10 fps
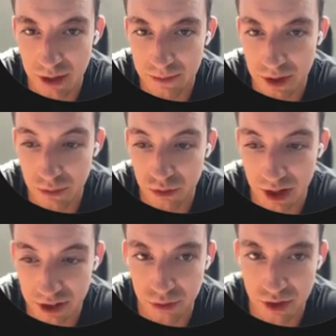then we'll
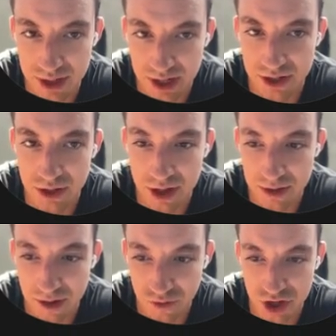export the data and then
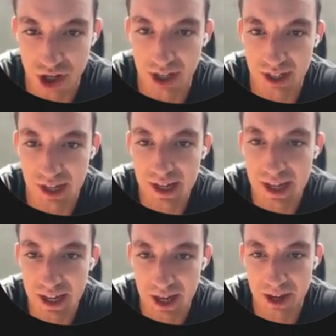enrich it in Clay.
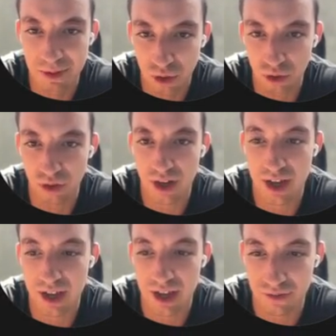Or
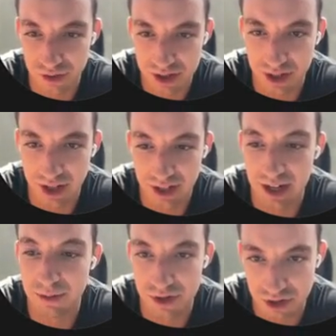if we're starting in
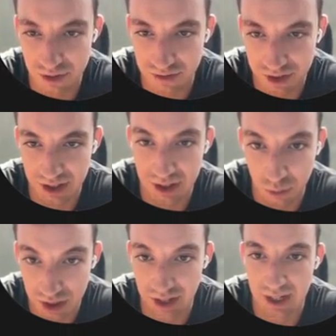Clay, we just do everything
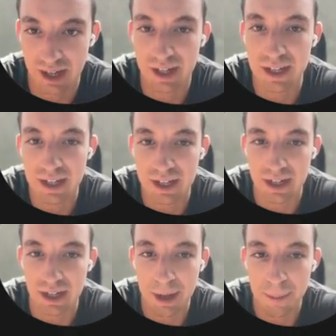within Clay.
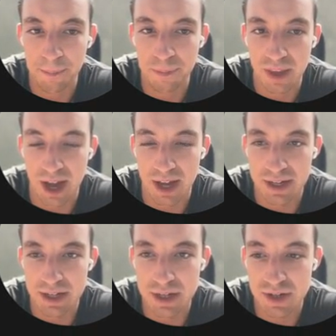
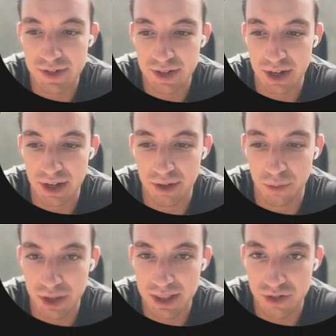And
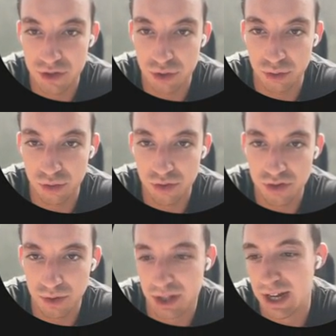with these tools,
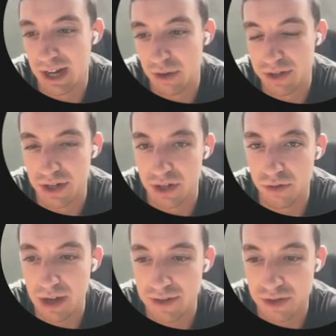what they allow us to
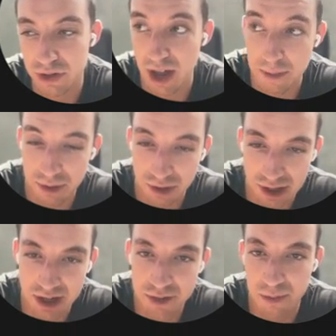do is to A, build a
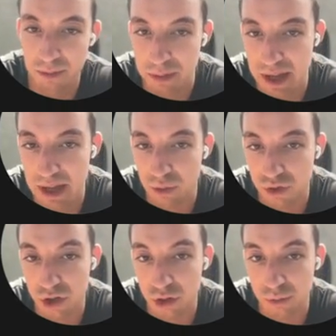list, but B,
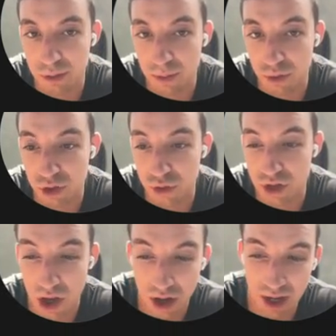also be able to
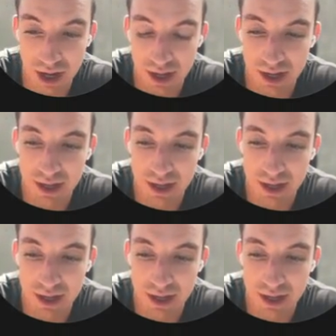target